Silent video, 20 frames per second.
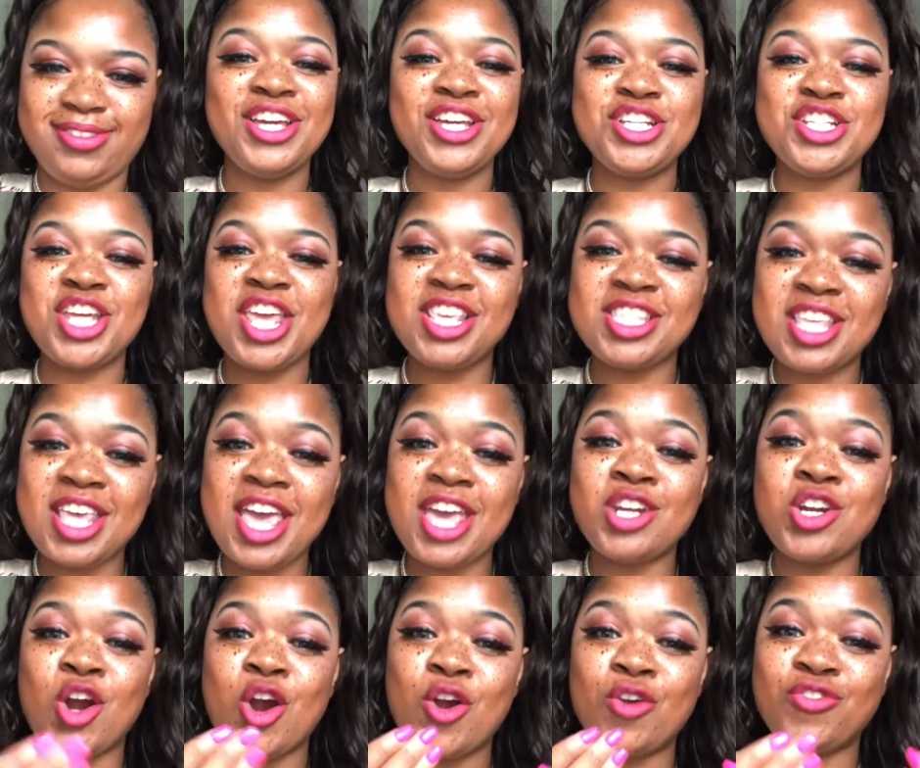She's
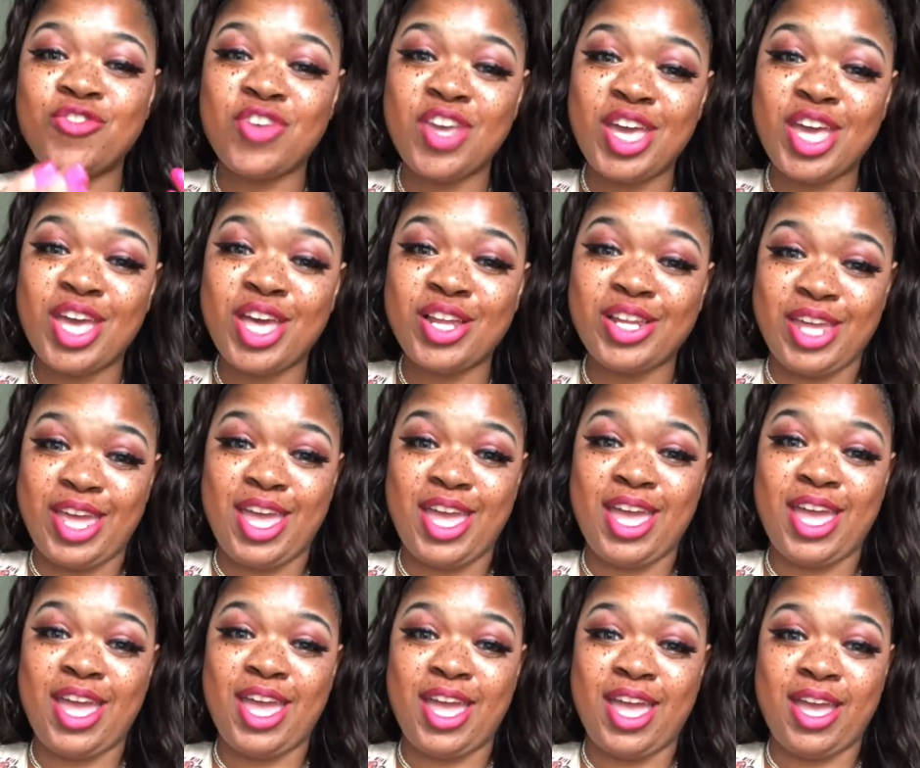in her
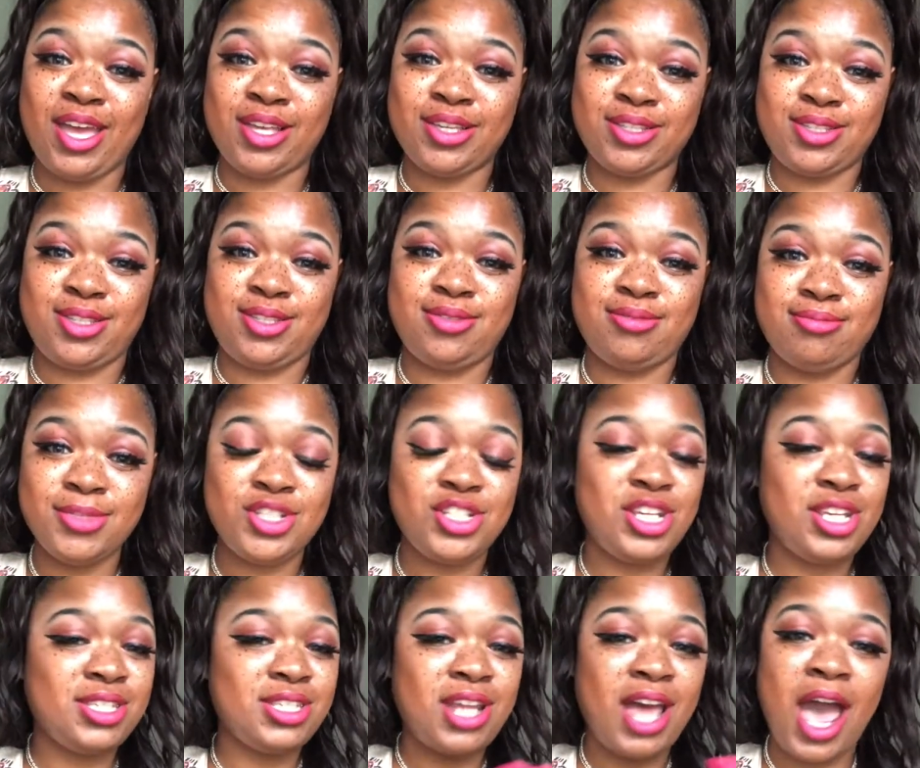feelings.
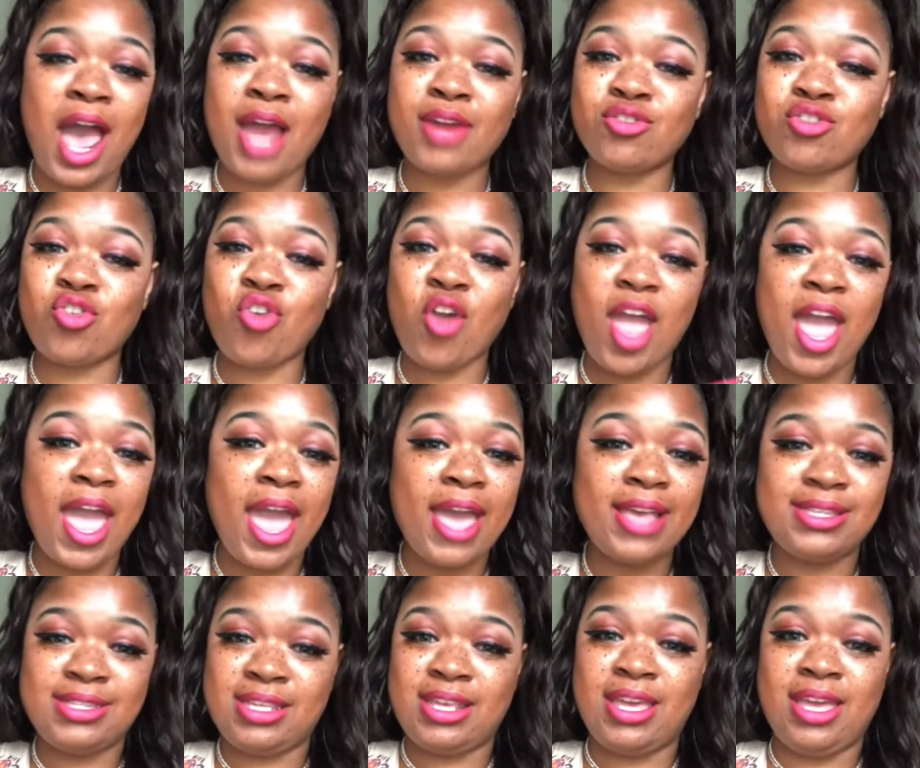She's not
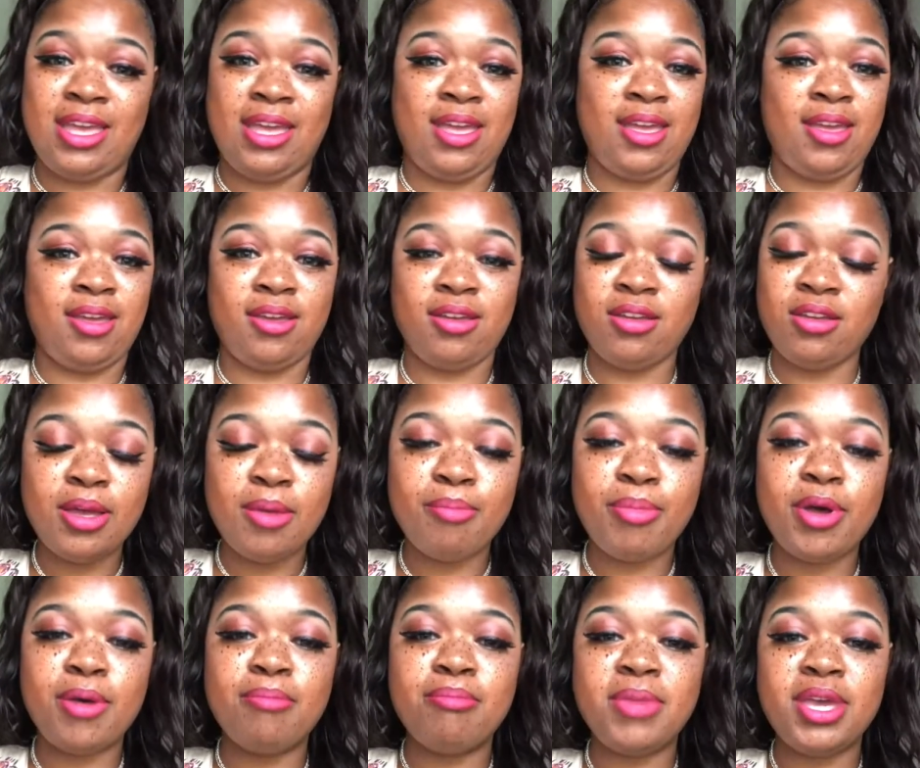crazy.
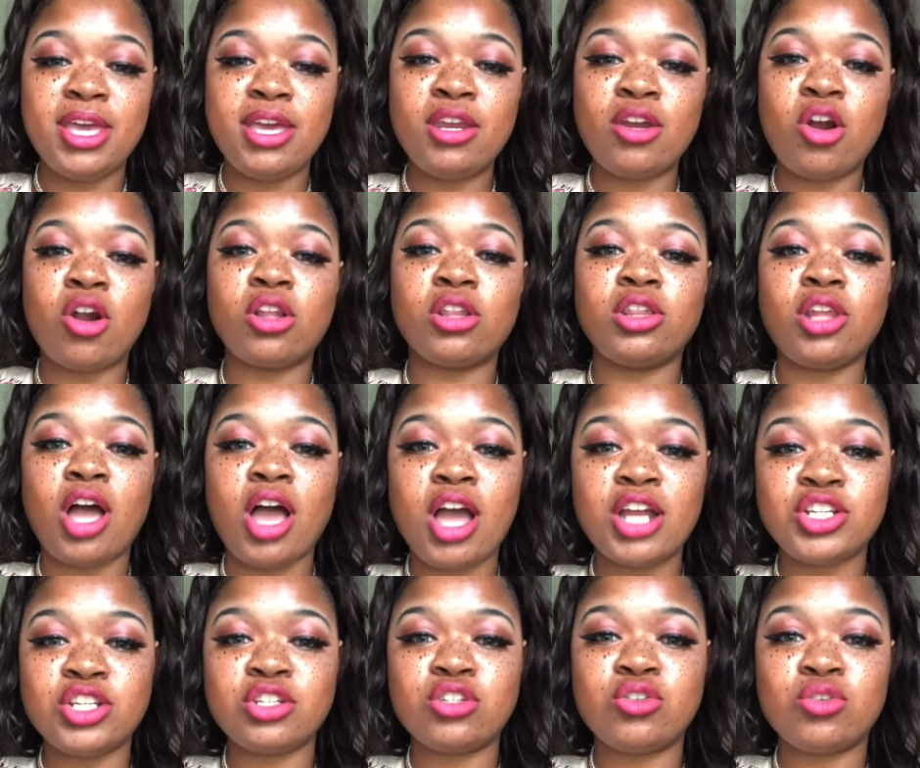But men are
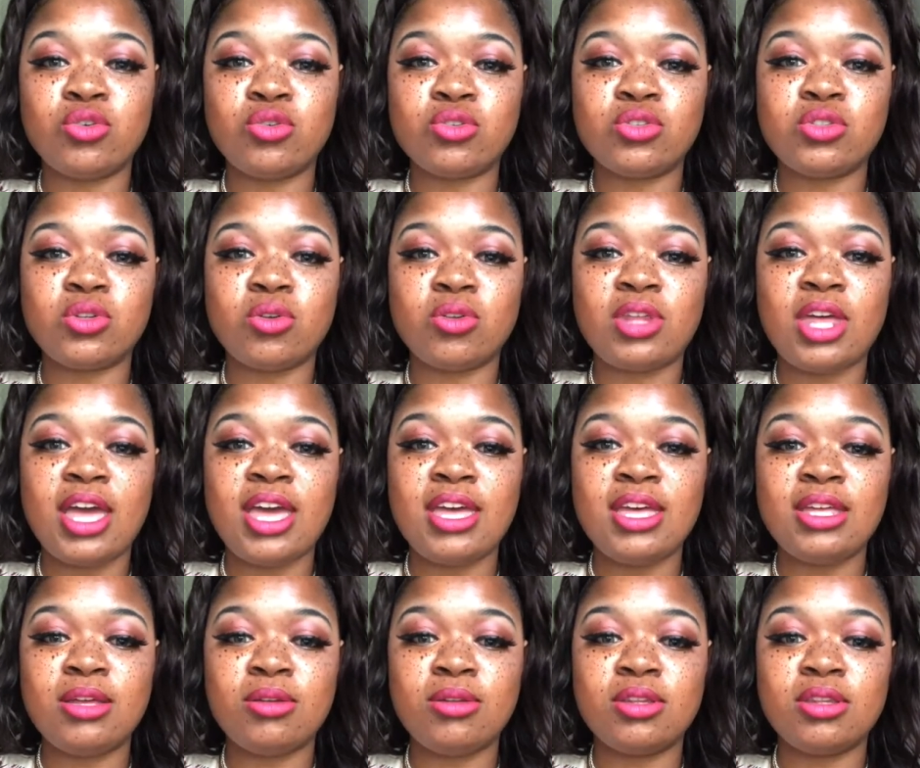logical, so
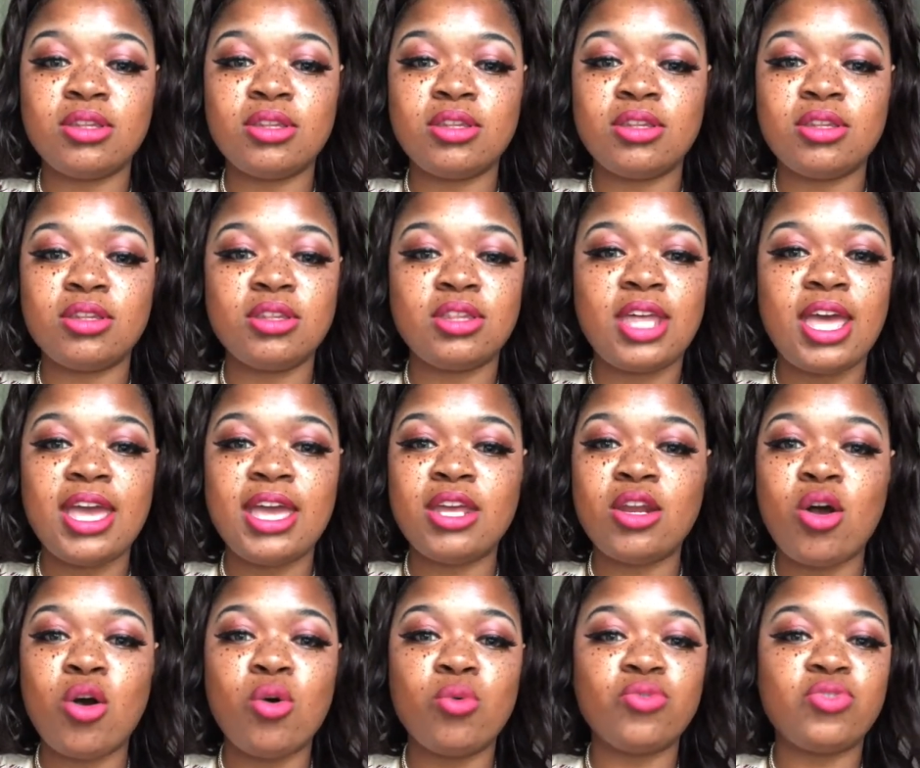they
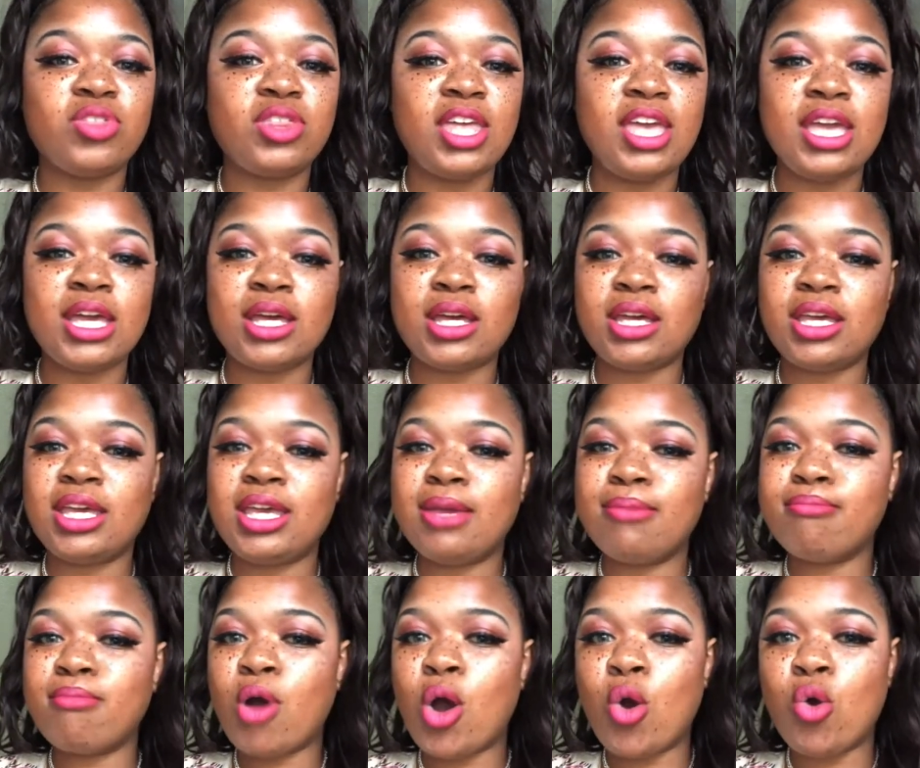don't think
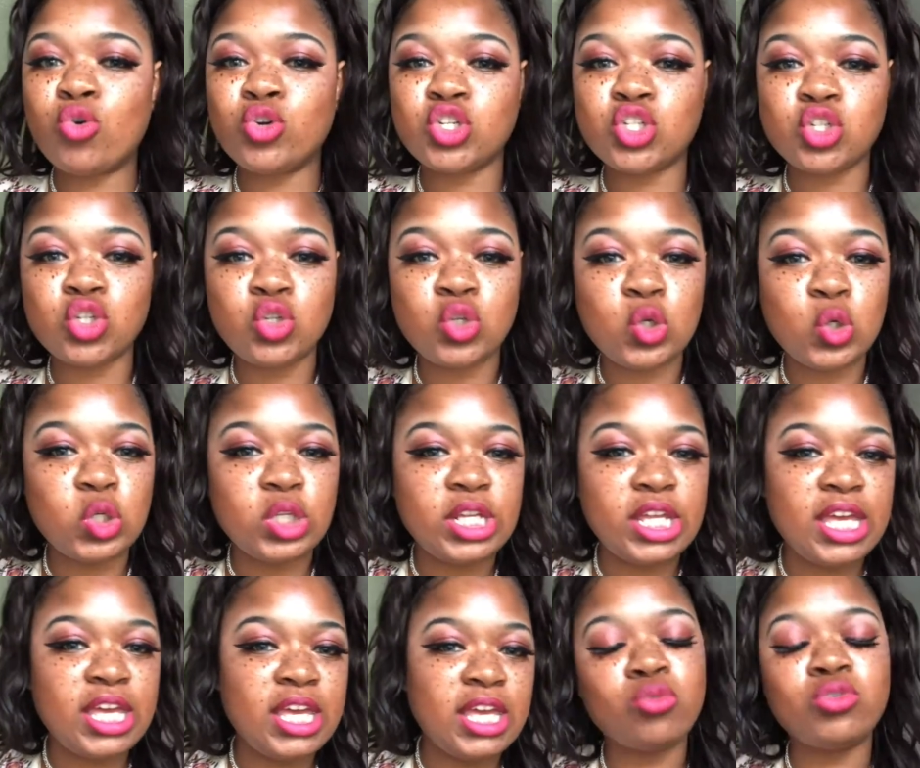
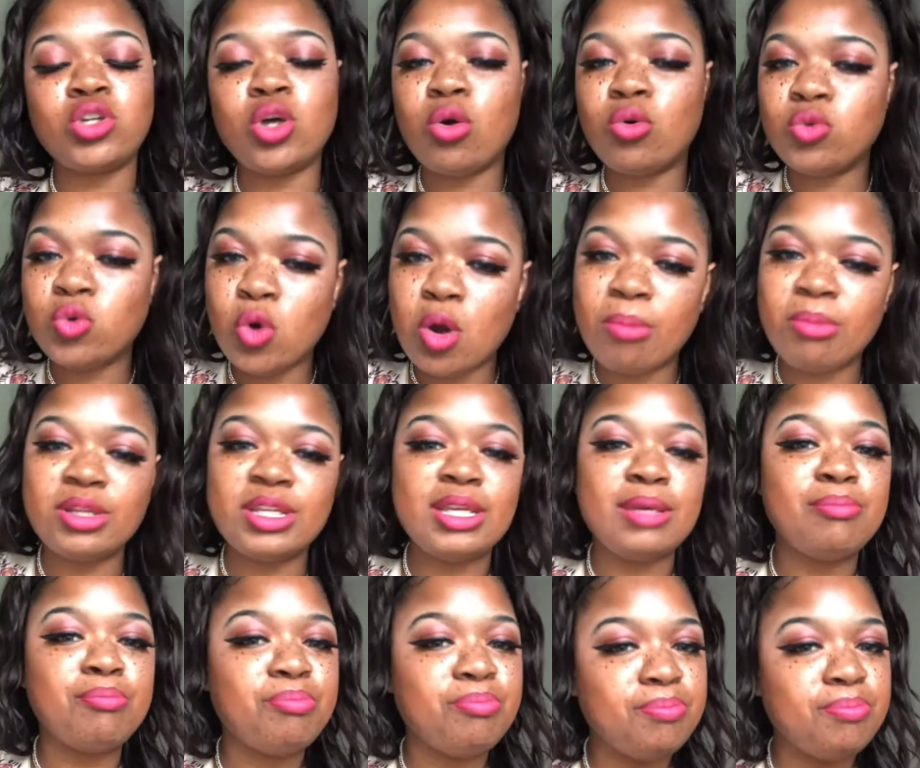emotionally, don't normally